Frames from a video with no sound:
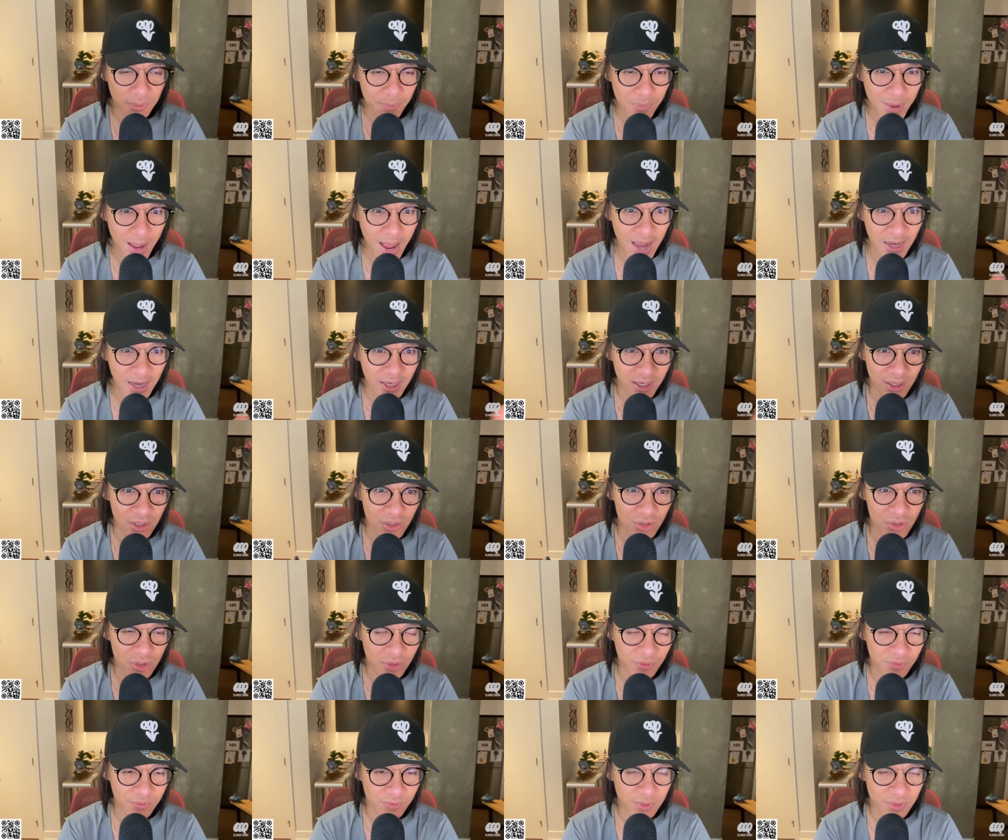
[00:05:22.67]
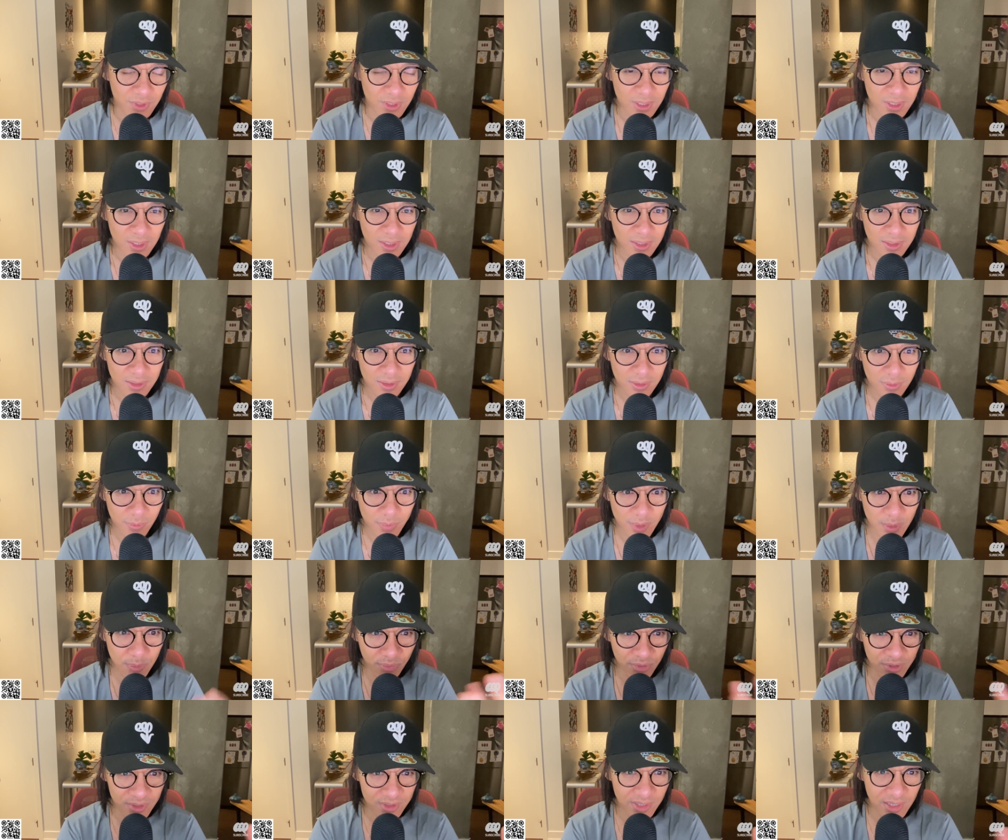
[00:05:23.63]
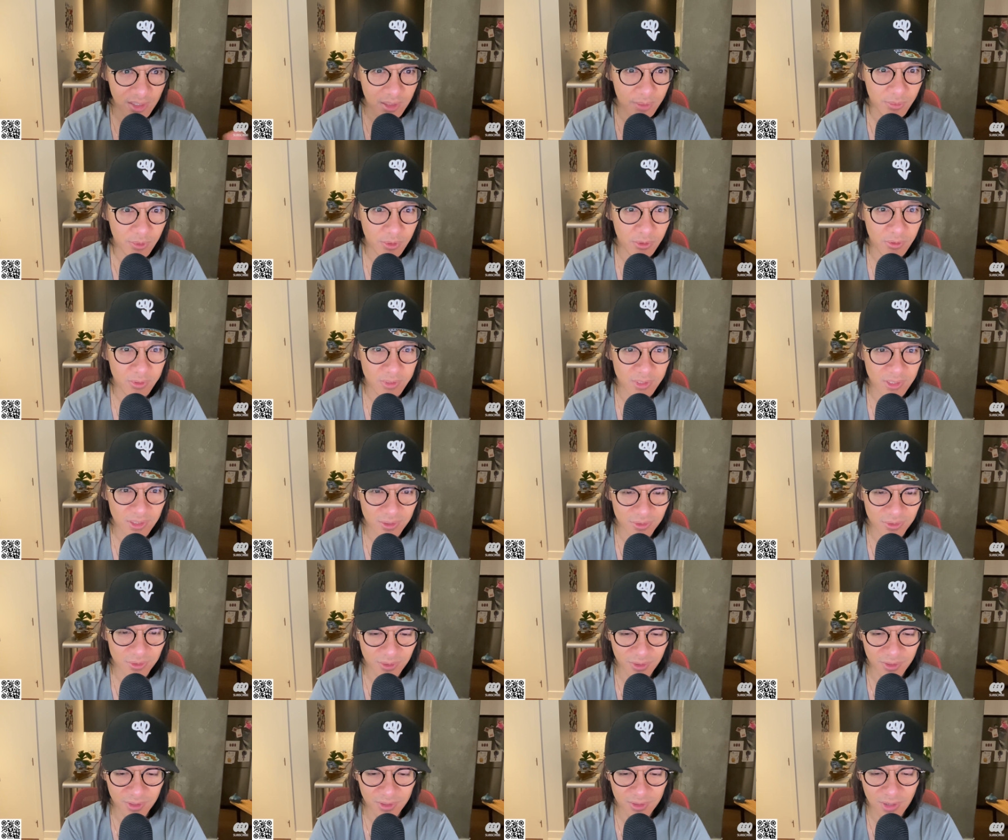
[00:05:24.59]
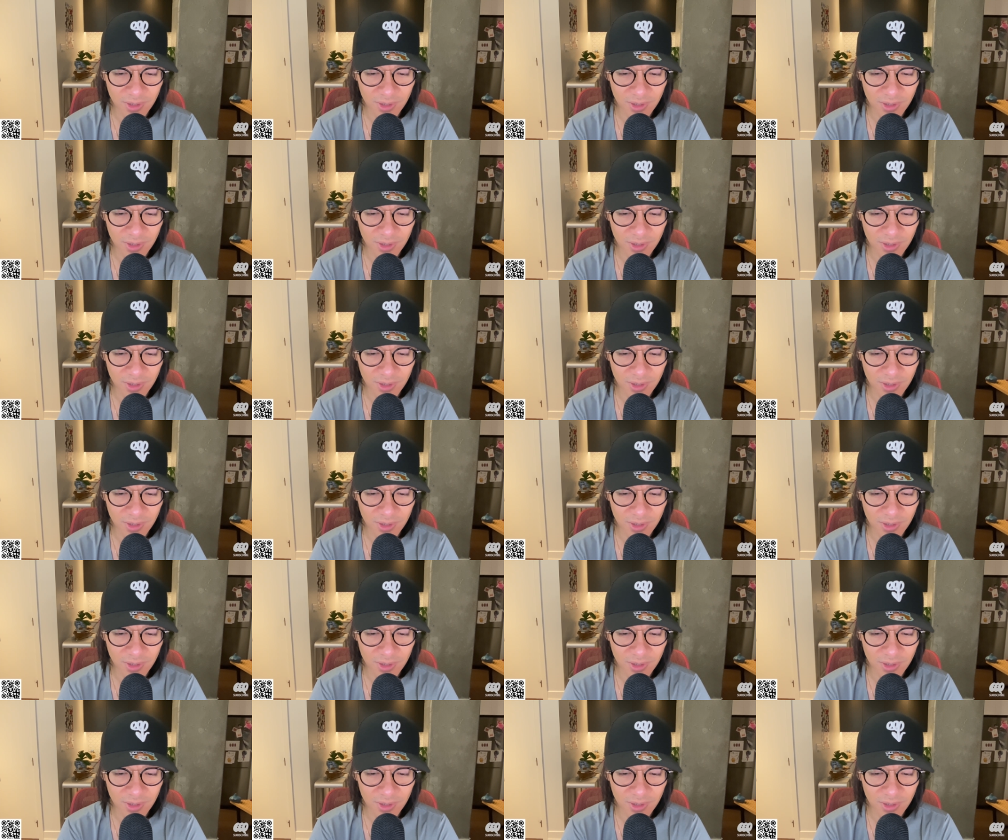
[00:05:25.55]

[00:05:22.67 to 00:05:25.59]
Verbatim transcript: package of be presentable and these sort of things.